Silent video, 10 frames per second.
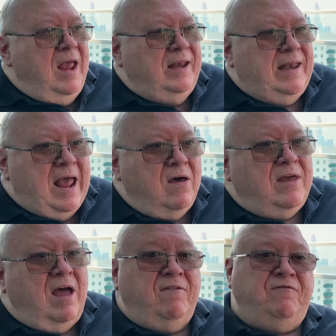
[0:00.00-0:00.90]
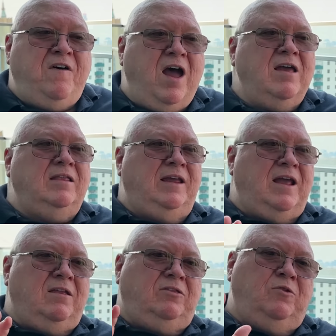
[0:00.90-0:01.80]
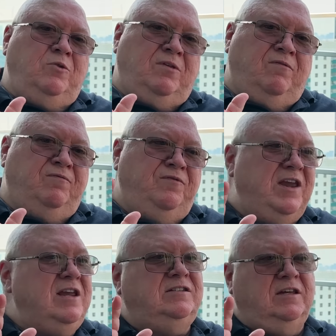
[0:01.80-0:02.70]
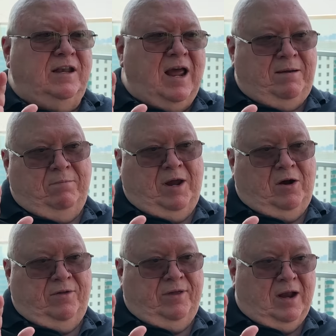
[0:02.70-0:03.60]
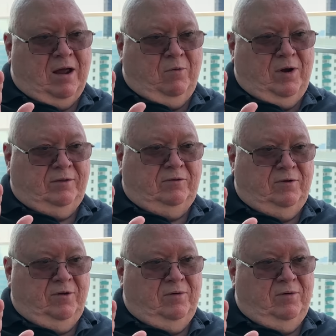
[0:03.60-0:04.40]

And now that I finally got through the visa nightmare that I went through,